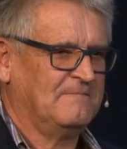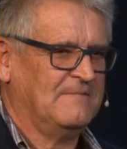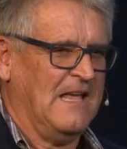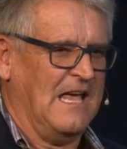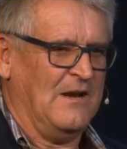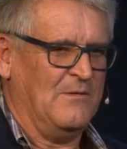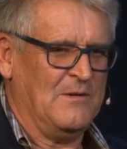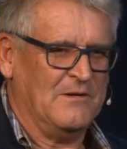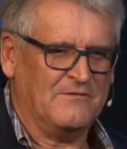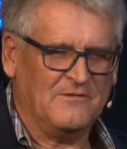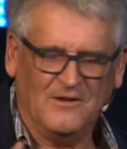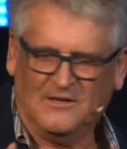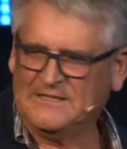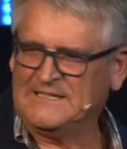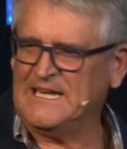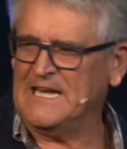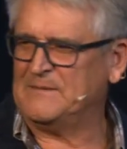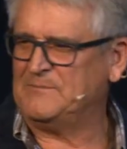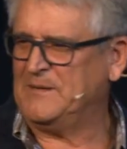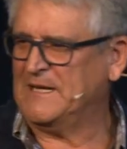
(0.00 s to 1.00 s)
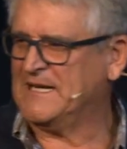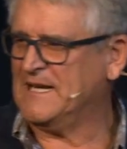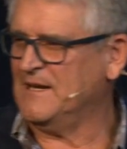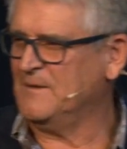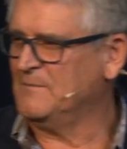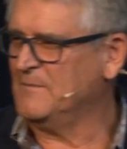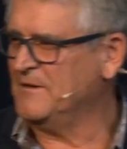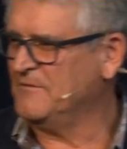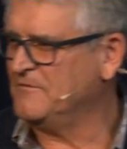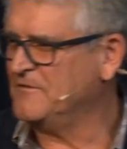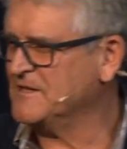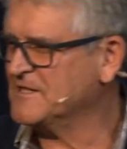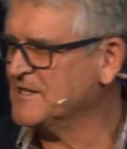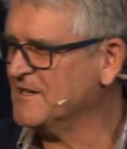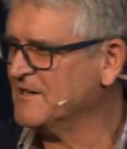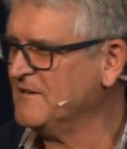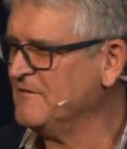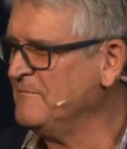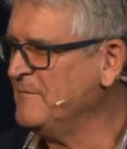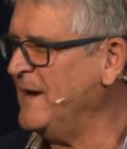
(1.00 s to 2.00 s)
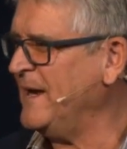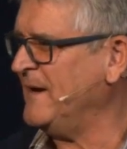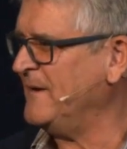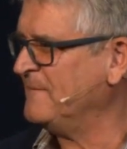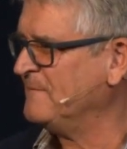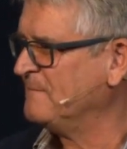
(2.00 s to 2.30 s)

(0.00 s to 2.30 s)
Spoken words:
And we have not yet become a fisher of men.